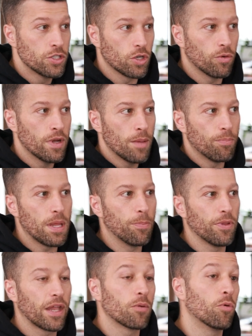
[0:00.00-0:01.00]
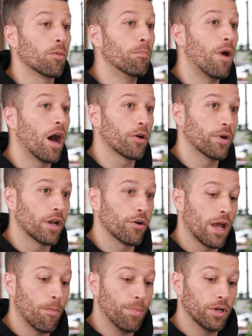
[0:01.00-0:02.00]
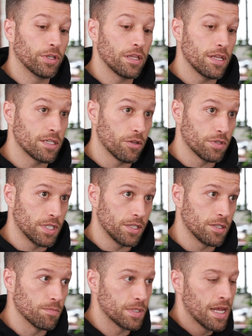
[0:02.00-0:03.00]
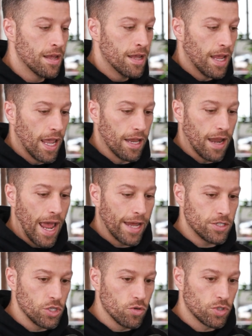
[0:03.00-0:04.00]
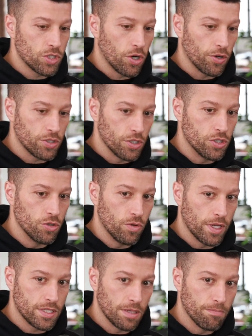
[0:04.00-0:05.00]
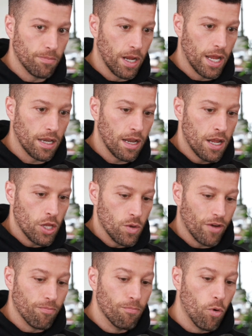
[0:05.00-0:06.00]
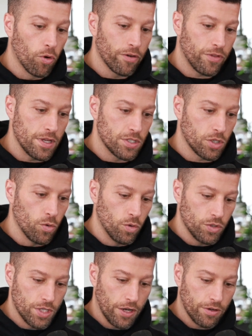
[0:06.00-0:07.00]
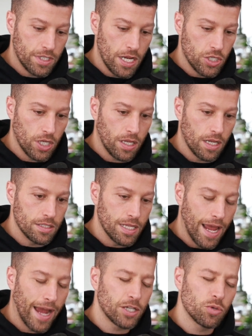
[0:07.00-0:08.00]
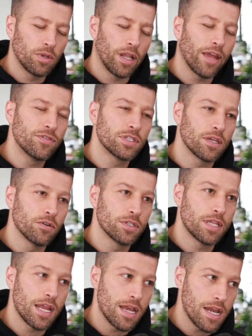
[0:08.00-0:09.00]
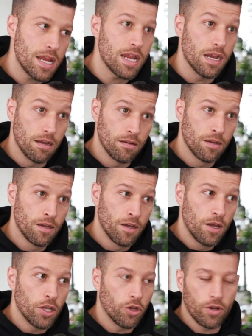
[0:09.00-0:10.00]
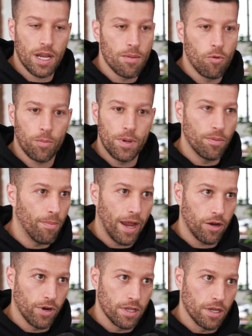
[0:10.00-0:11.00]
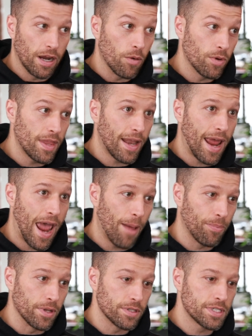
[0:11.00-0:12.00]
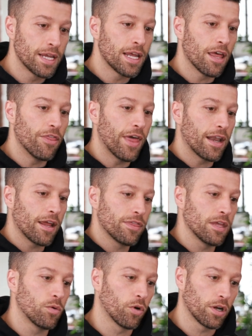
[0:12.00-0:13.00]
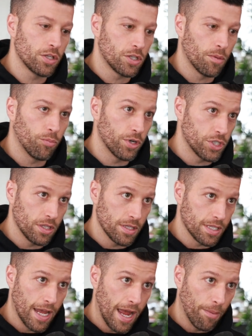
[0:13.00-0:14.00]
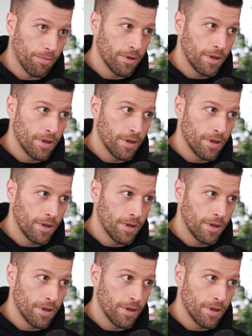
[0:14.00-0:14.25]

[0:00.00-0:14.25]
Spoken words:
So people that are more moderate are now building these other systems. And as you start to do this and you have more of these schools that are teaching kids the actual life skills they need, you're going to get more people migrate there. And when that happens, then I think we're going to start bridging this gap.